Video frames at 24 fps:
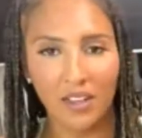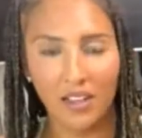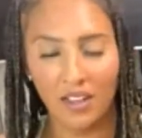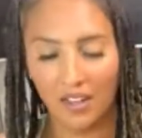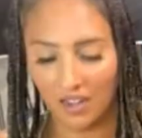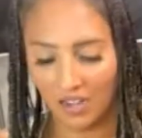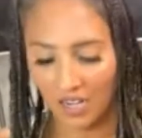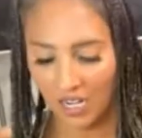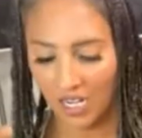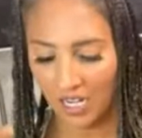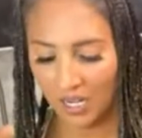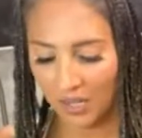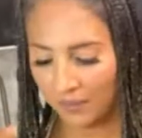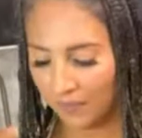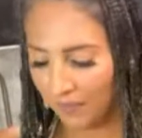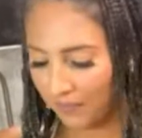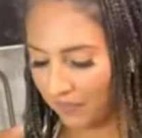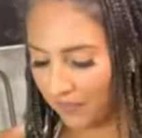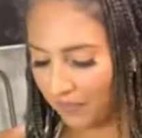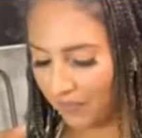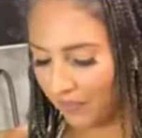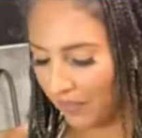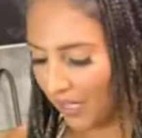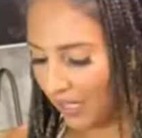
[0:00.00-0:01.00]

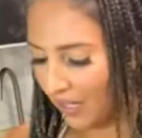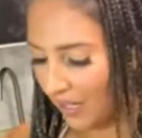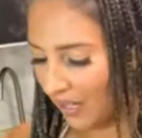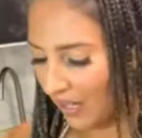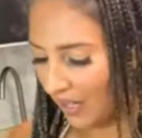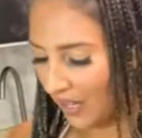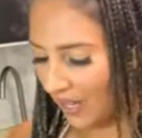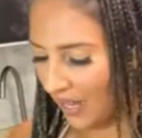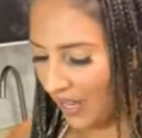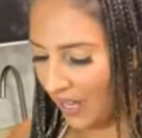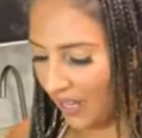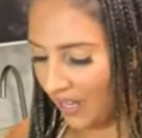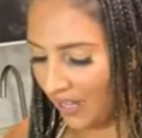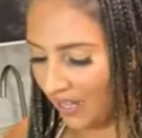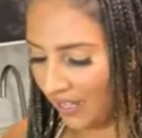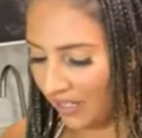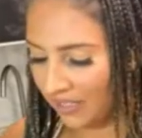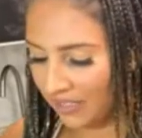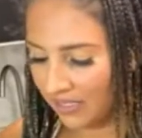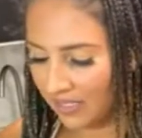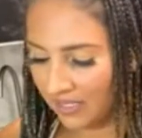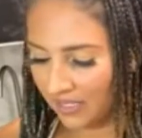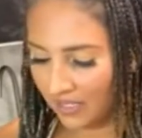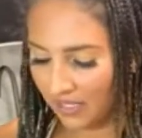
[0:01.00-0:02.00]

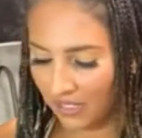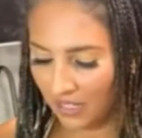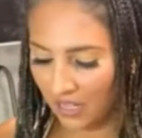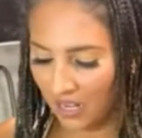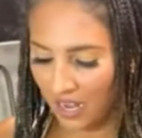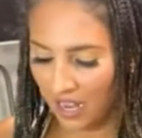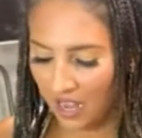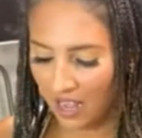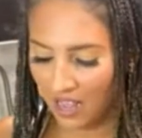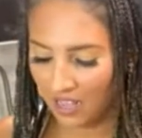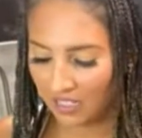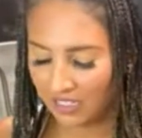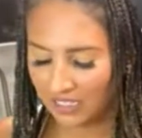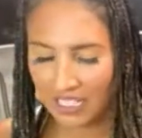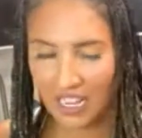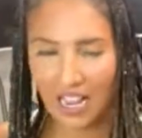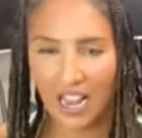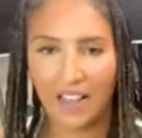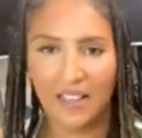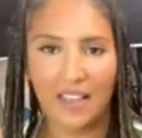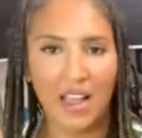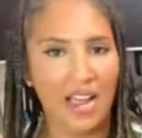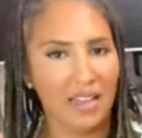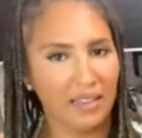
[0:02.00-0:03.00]
And
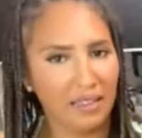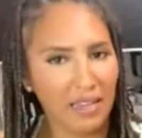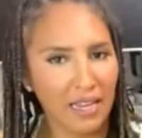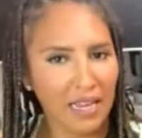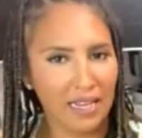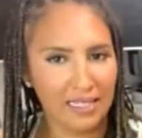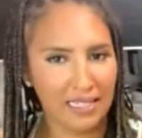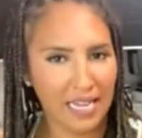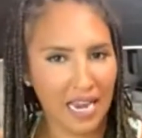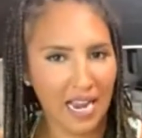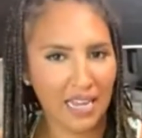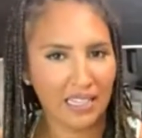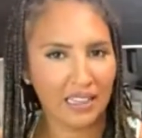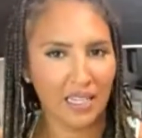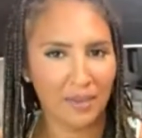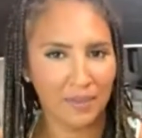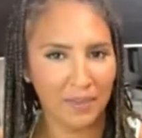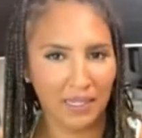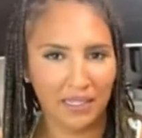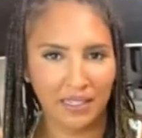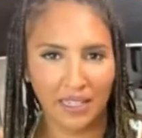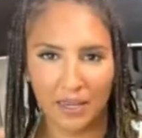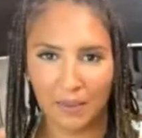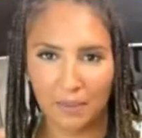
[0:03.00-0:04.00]
I think I tagged them
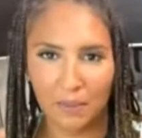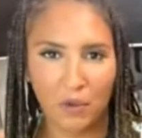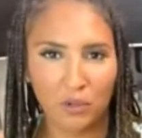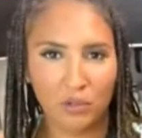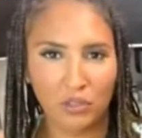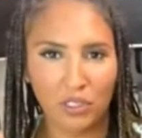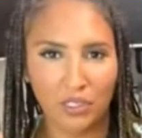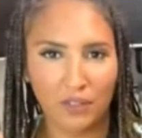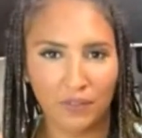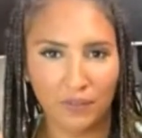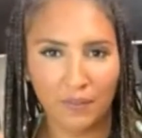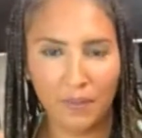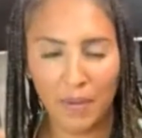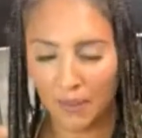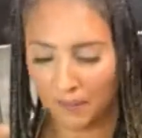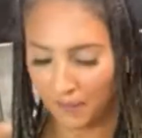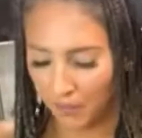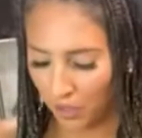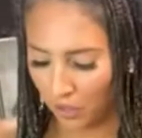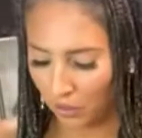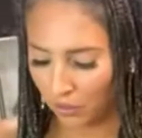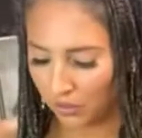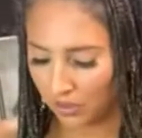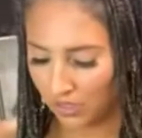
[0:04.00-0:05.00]
in like most of my
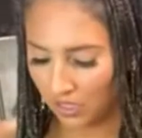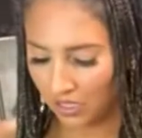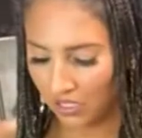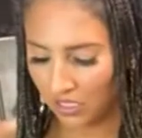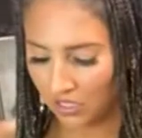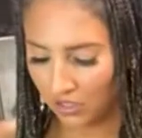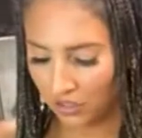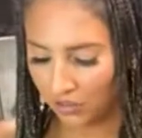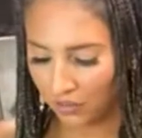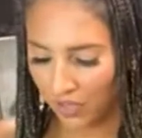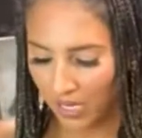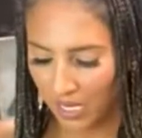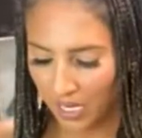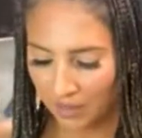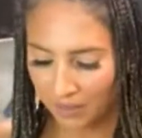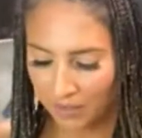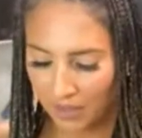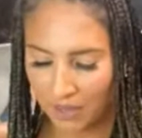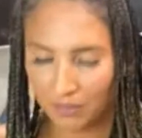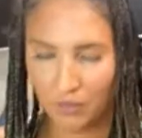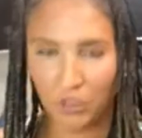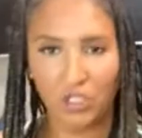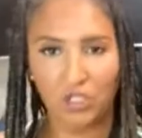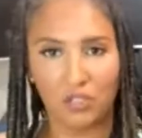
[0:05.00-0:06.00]
posts on Instagram.
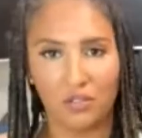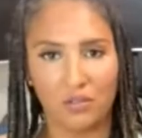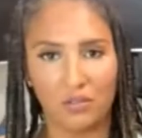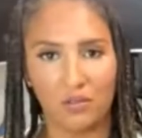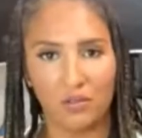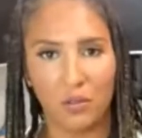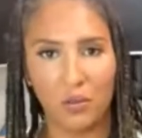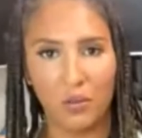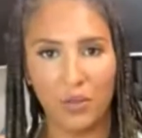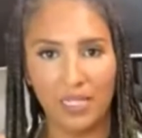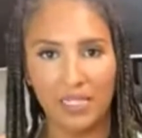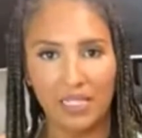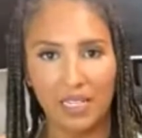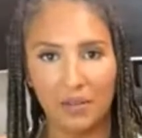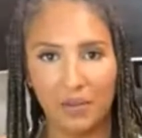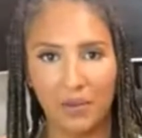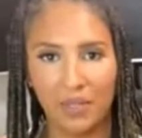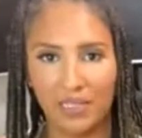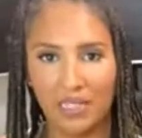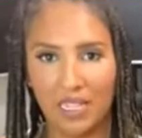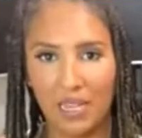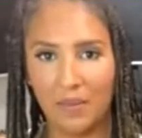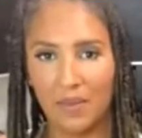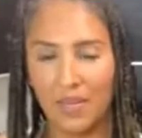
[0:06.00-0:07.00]
I'm just squeezing 1
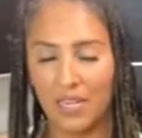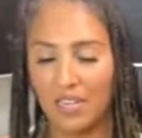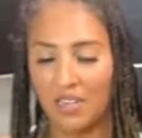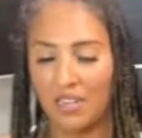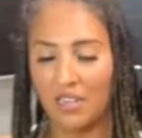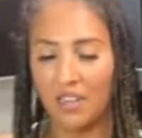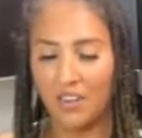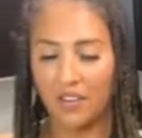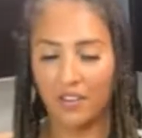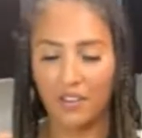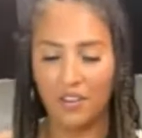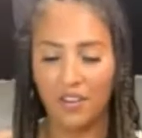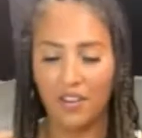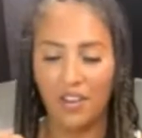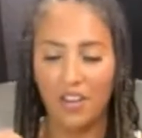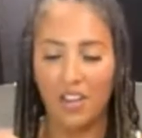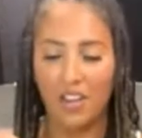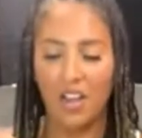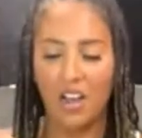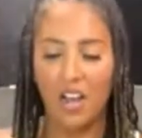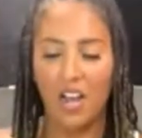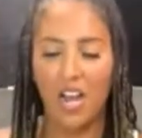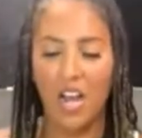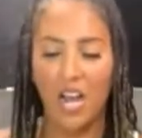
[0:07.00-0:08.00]
lemon in here.
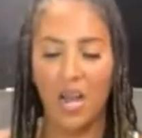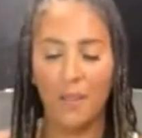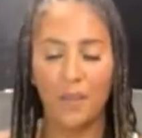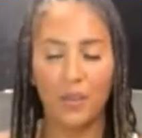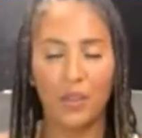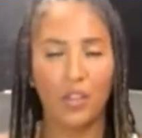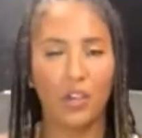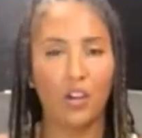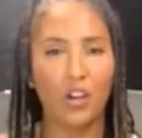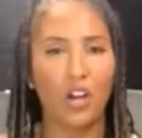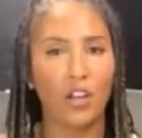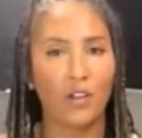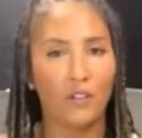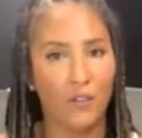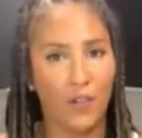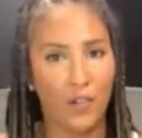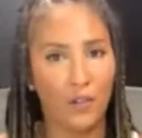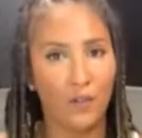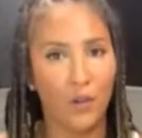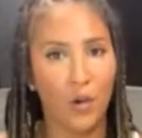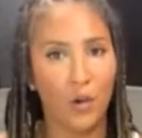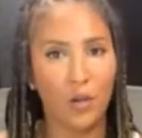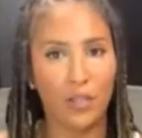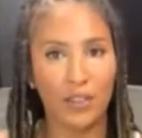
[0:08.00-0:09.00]
But they're called
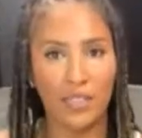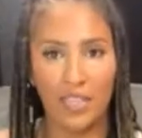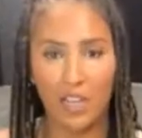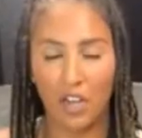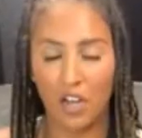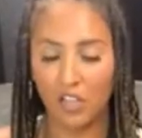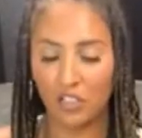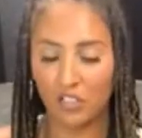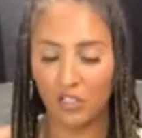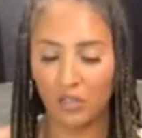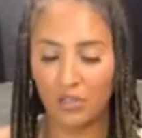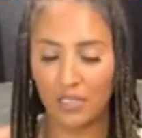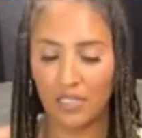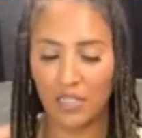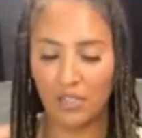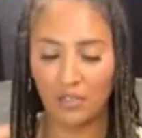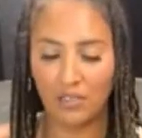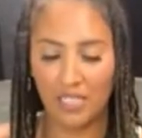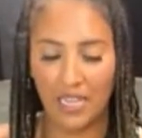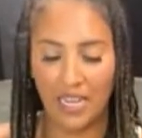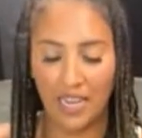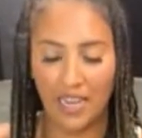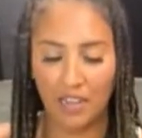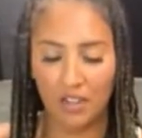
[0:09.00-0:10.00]
Finfolk, and they also sell
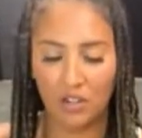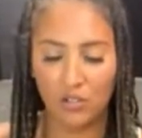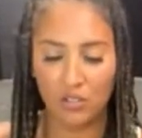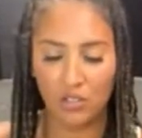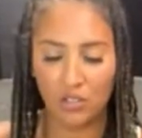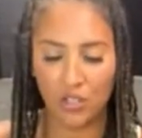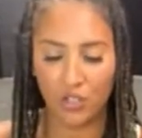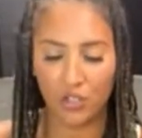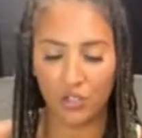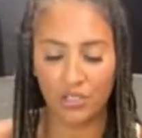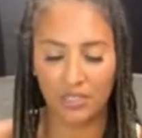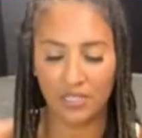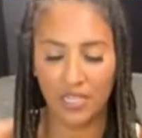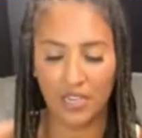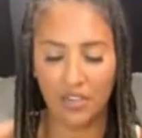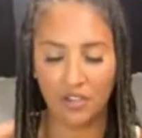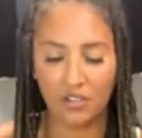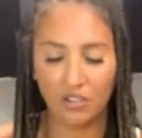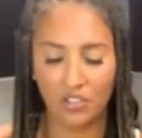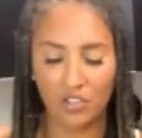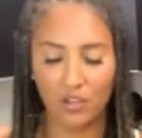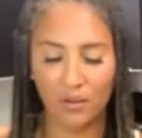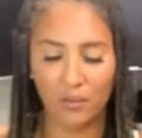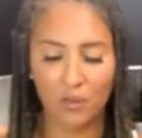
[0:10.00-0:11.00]
tails. Their
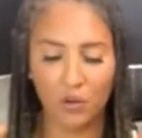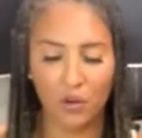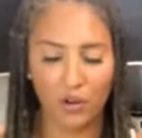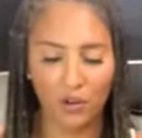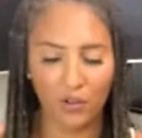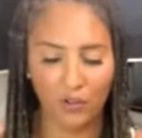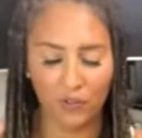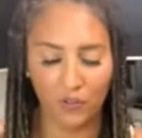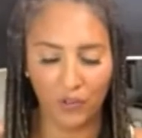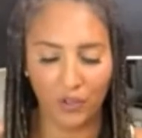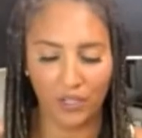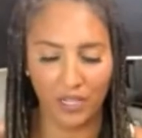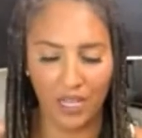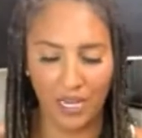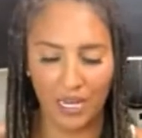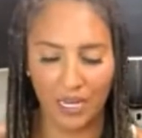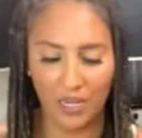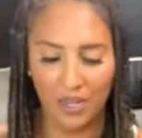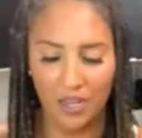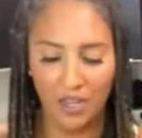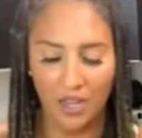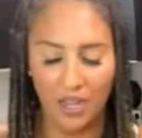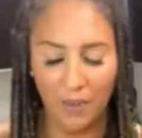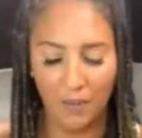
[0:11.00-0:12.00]
tails are more for like
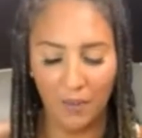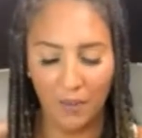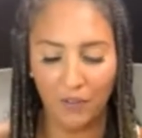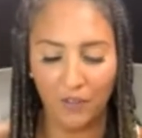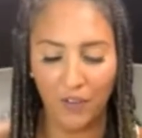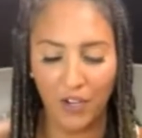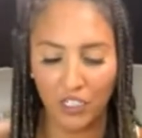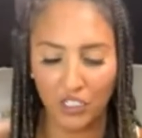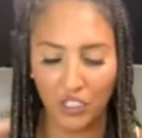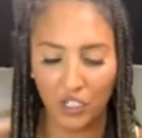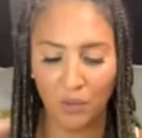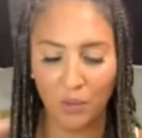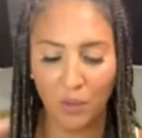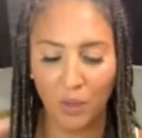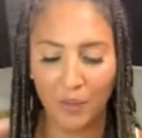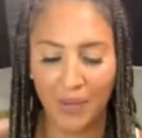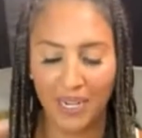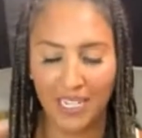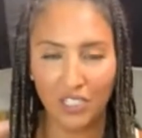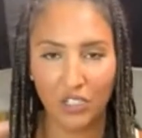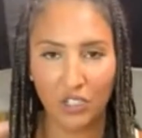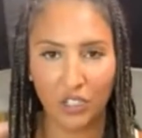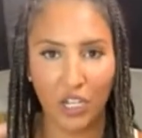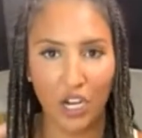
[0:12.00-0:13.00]
professional
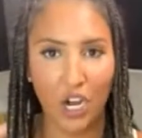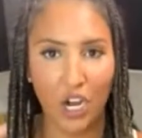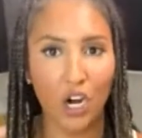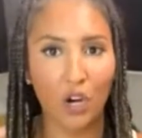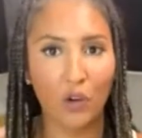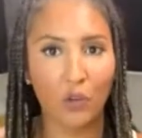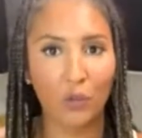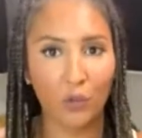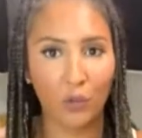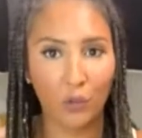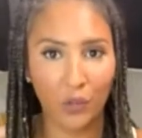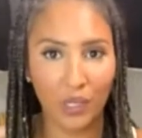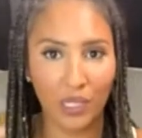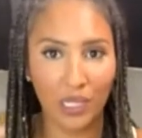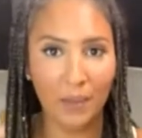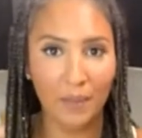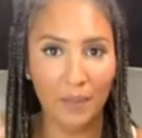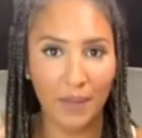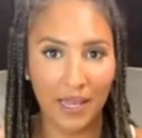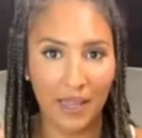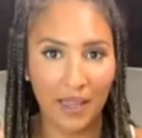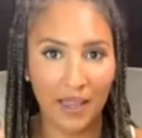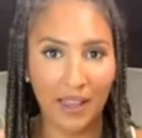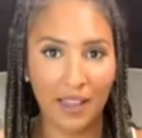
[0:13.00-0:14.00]
mermaids, so they are really
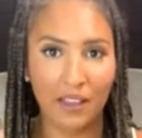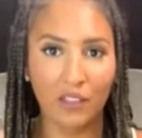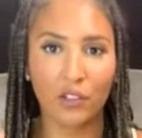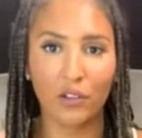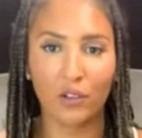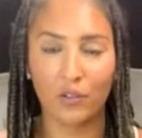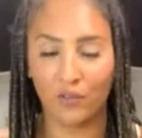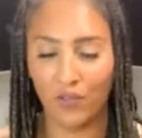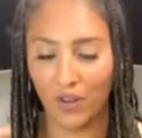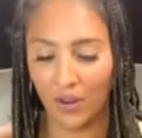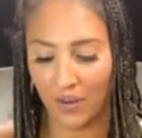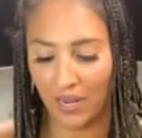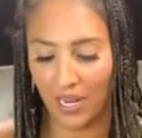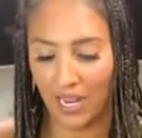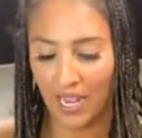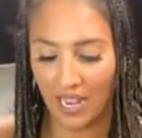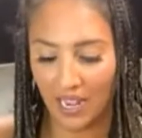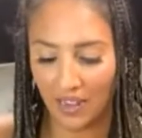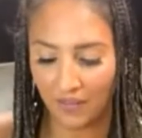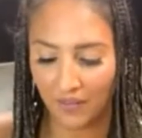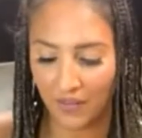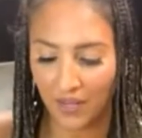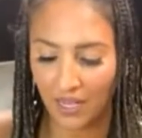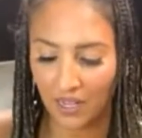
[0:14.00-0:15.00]
big and they're very
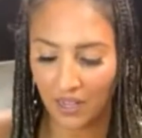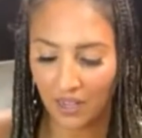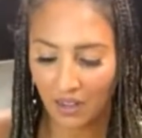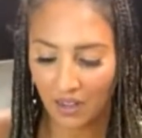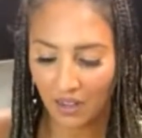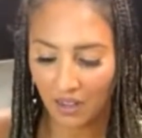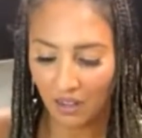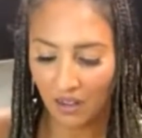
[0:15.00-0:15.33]
heavy.